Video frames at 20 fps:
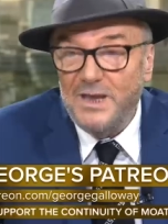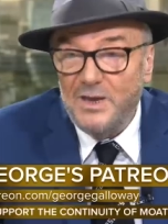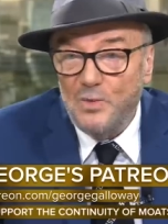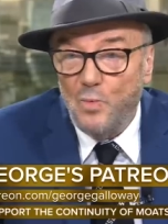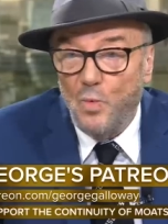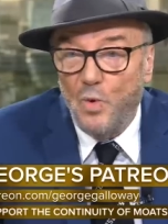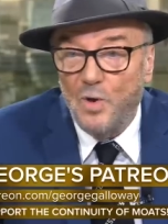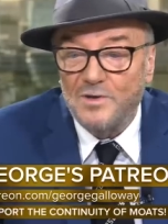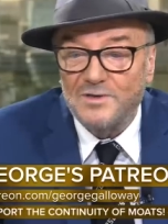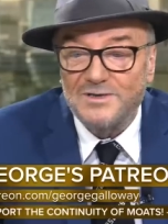be
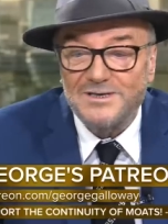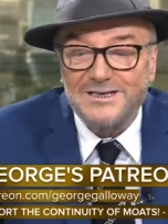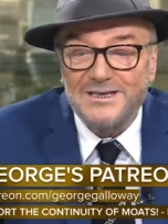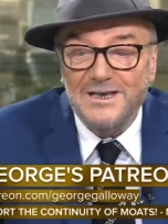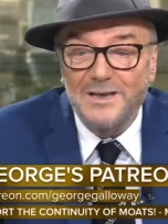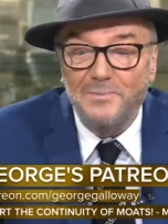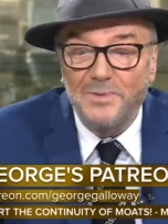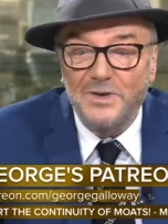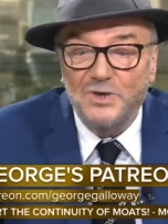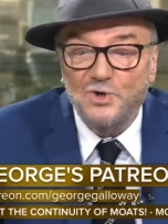want
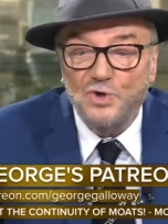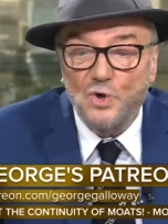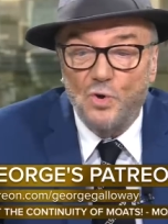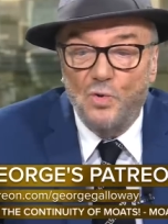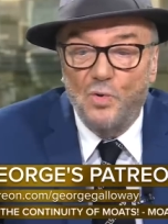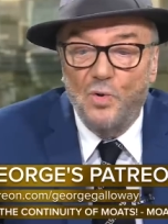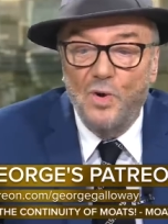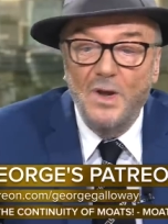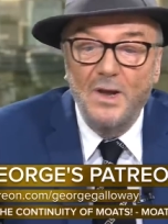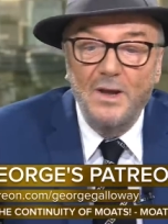Sleepy
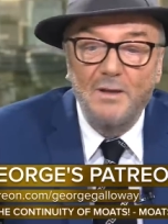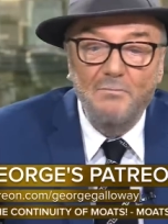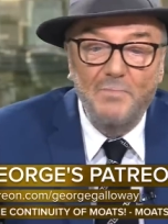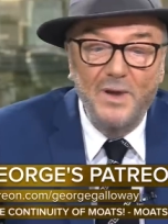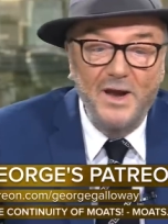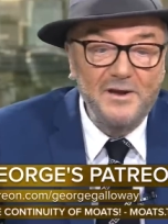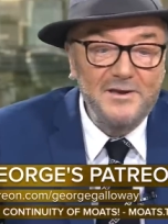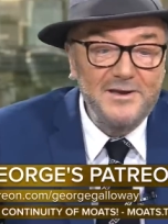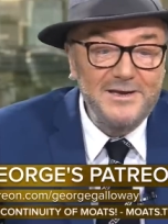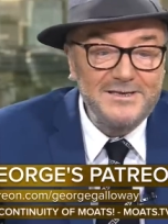Joe.
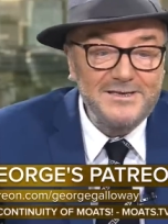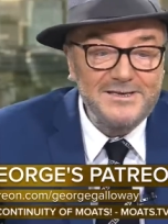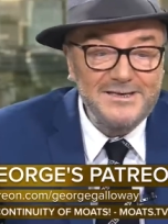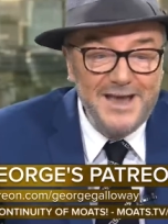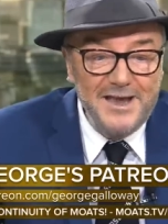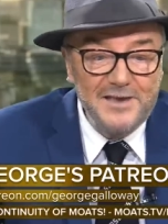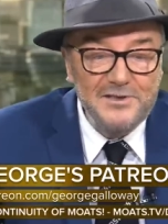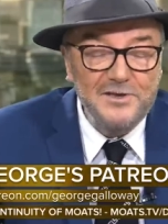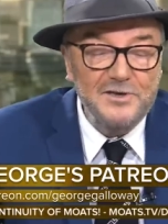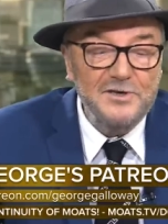Bernie
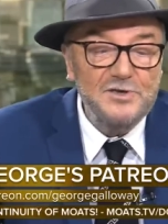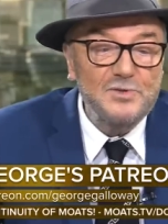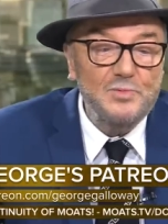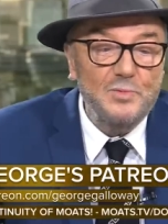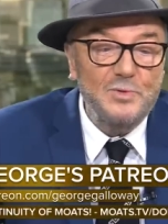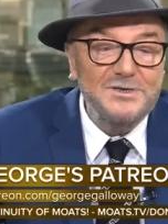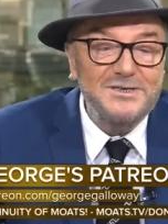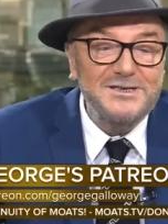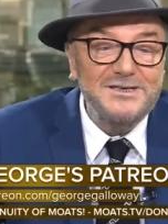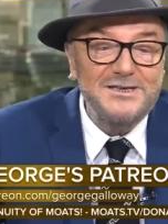Sanders
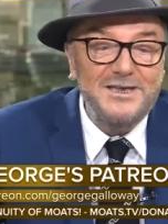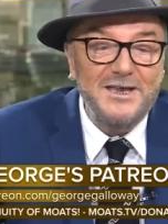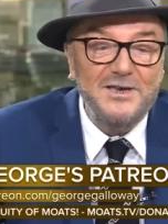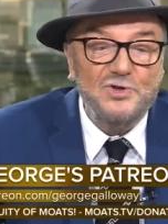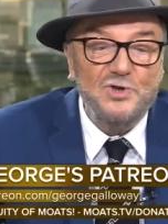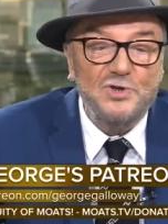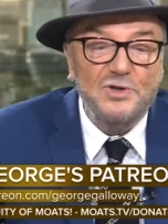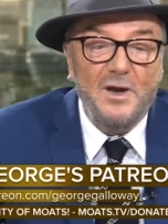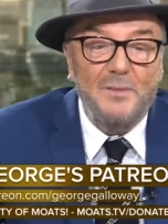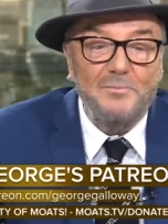was
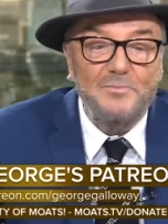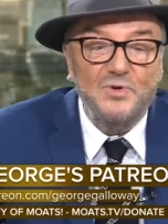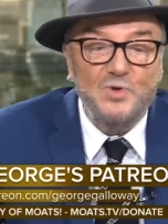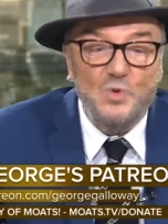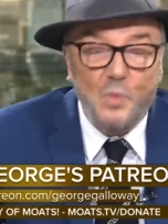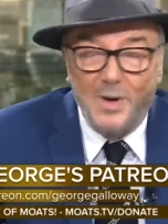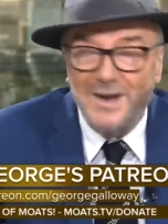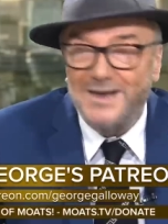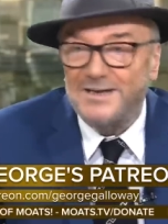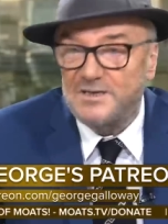stitched up
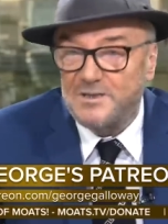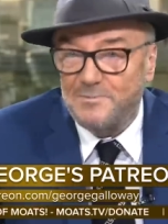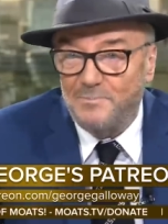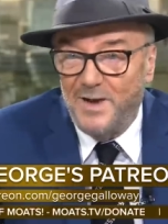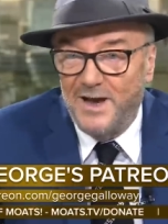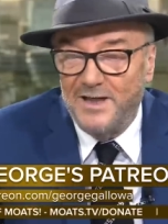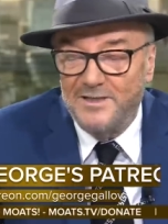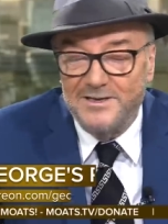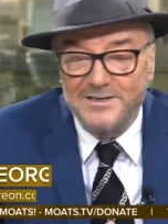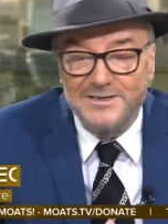twice
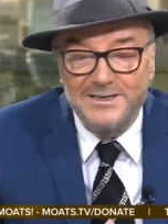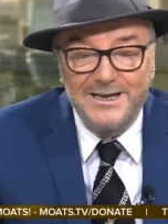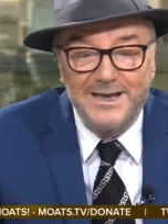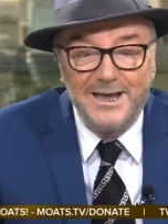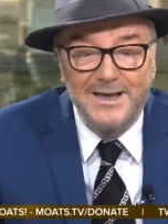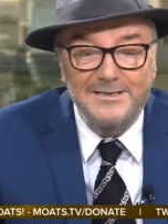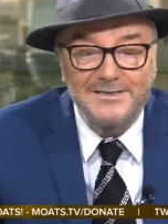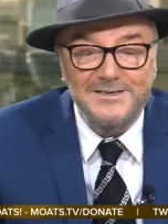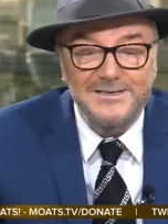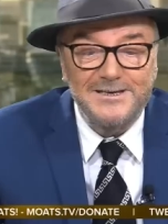by the
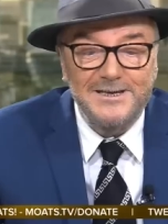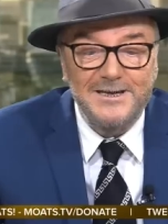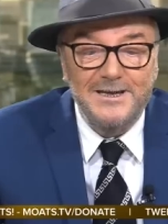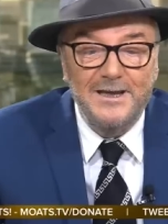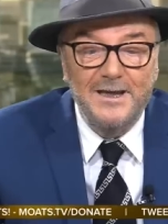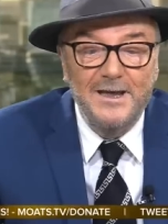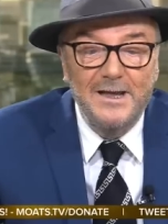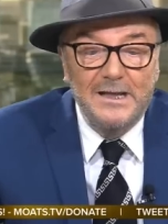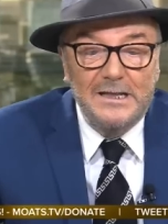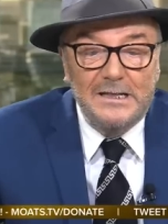
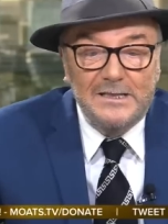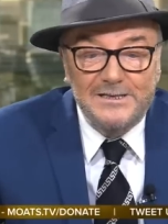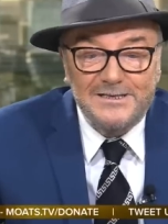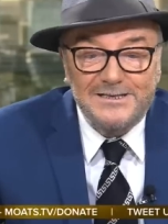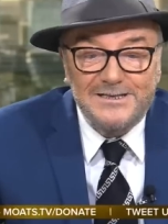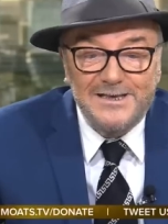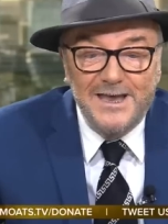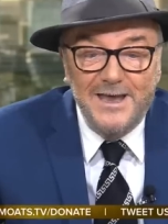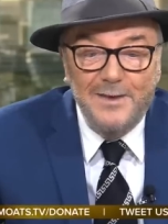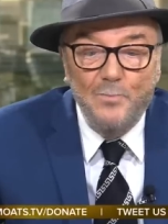DNC. The
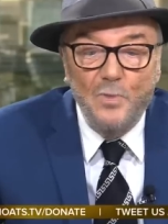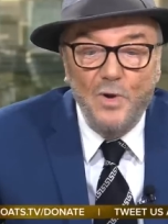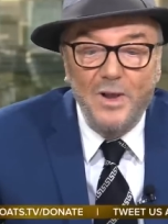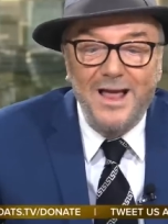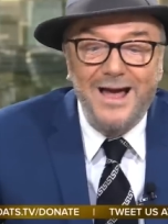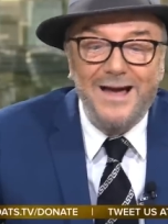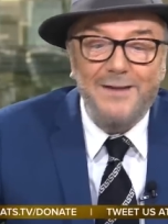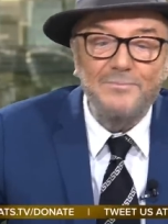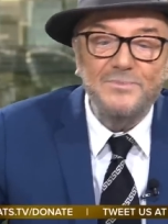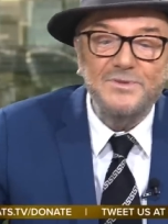same will
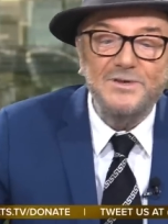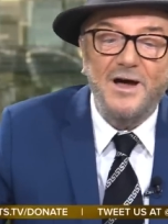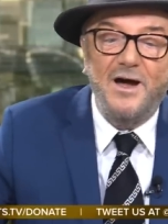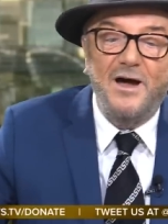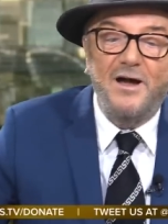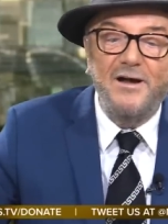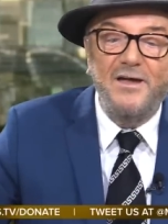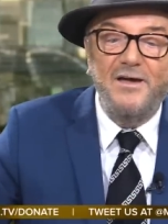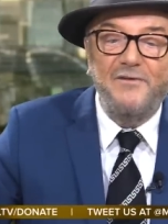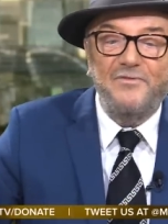happen to
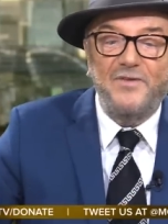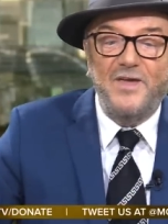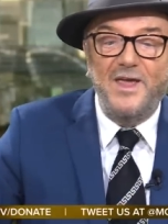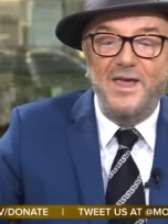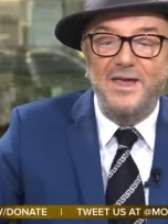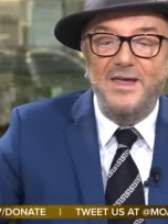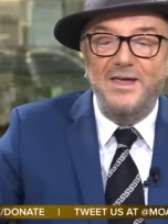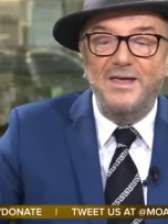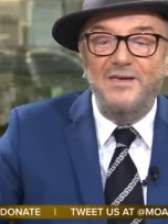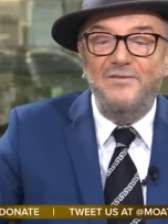
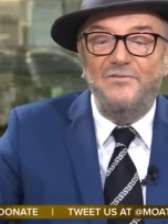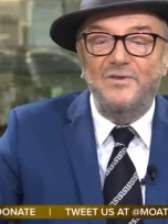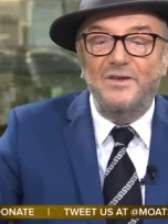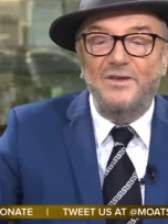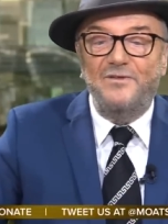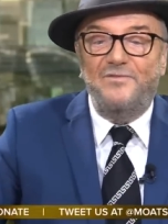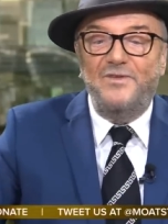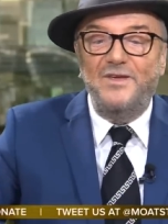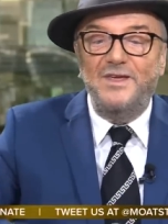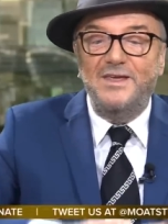RFK,
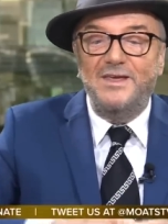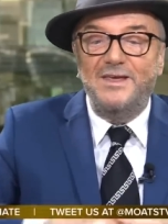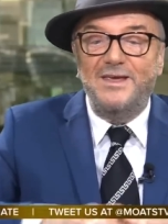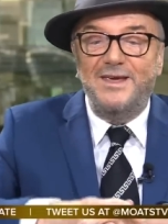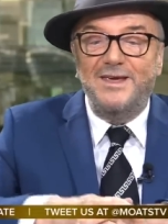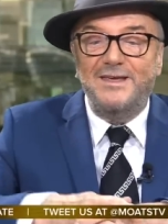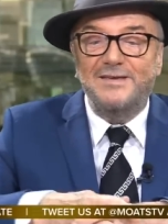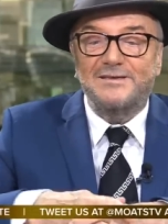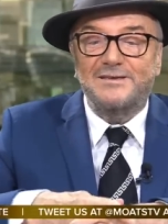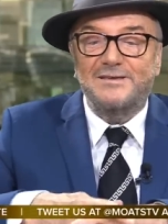even if he
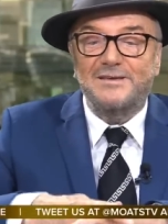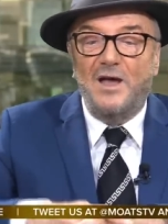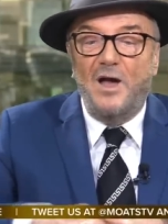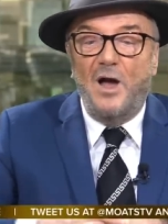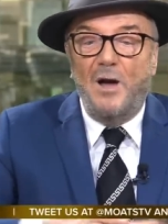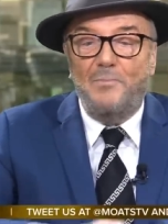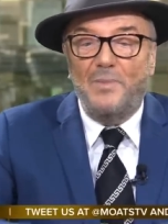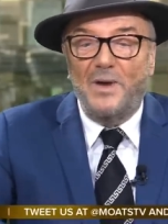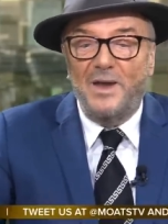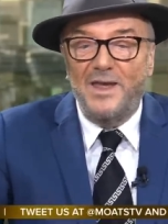is
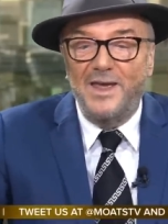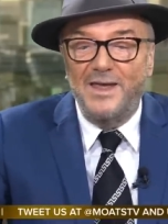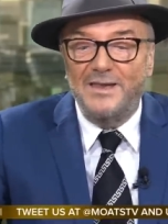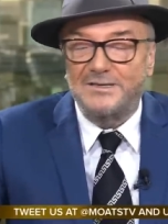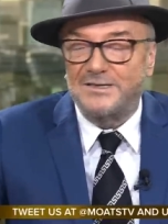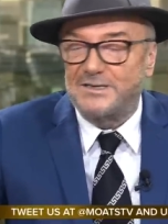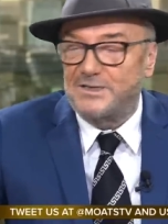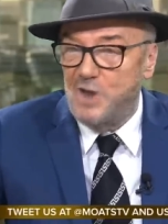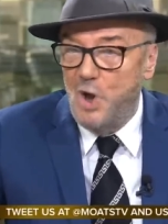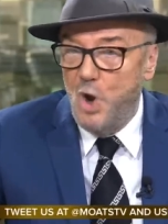up
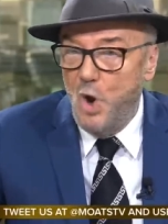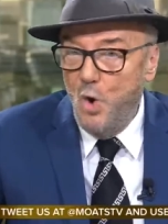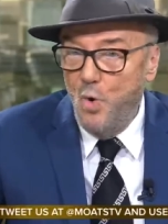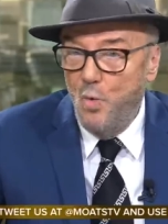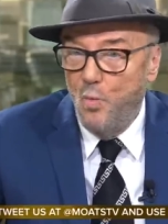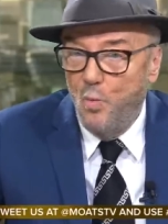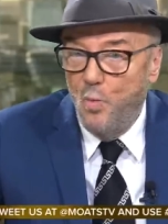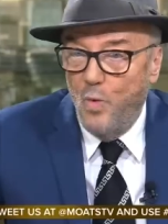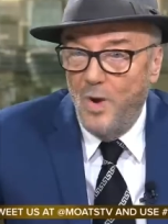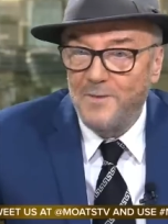against
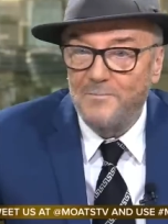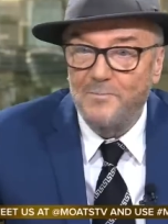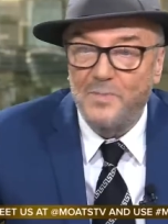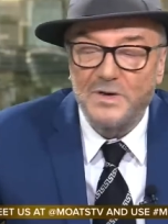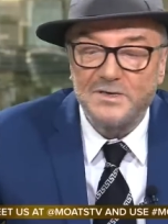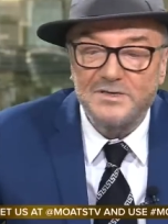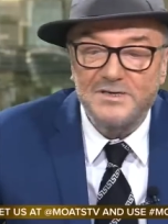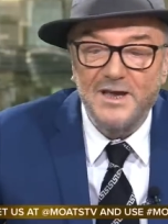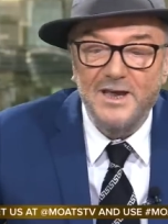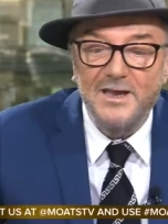
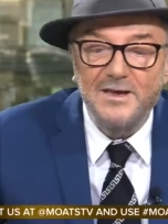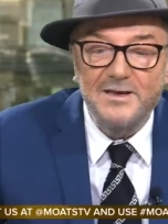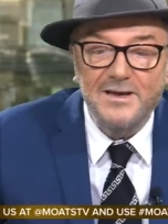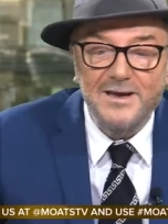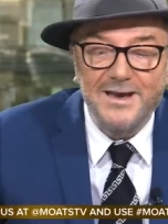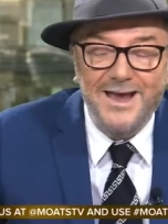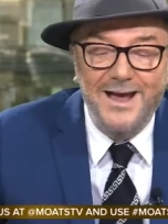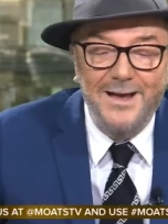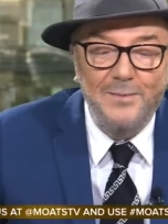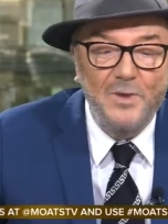
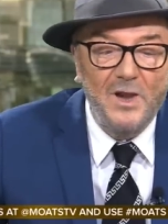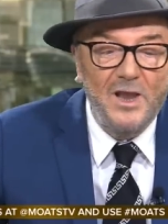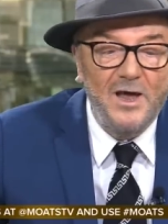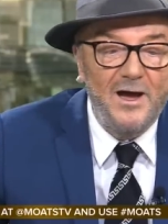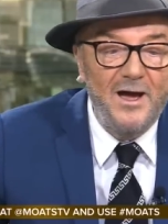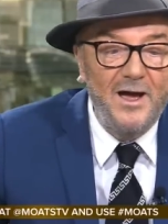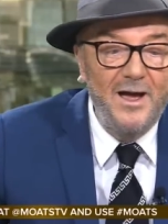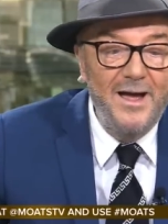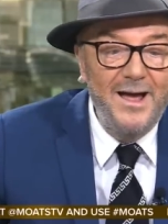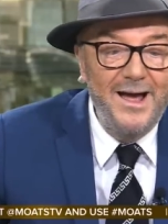1%
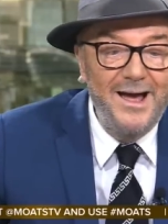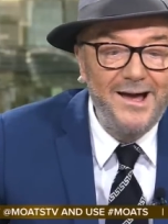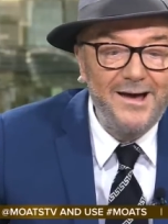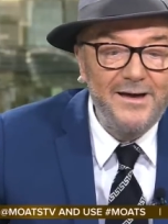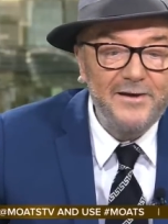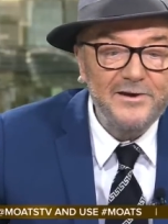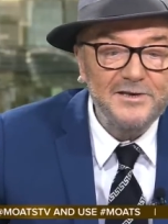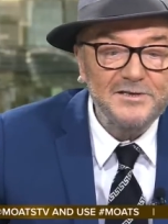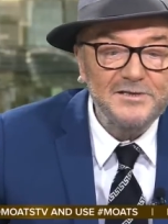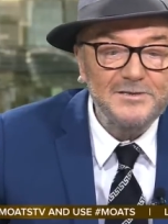Kamala
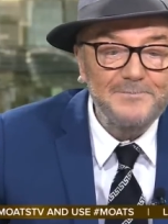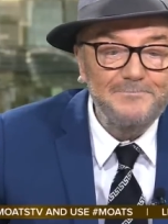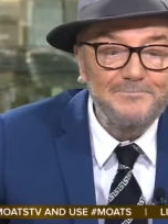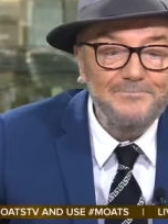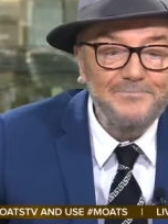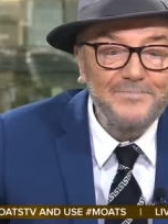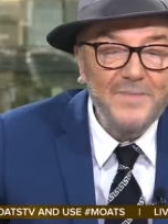Harris.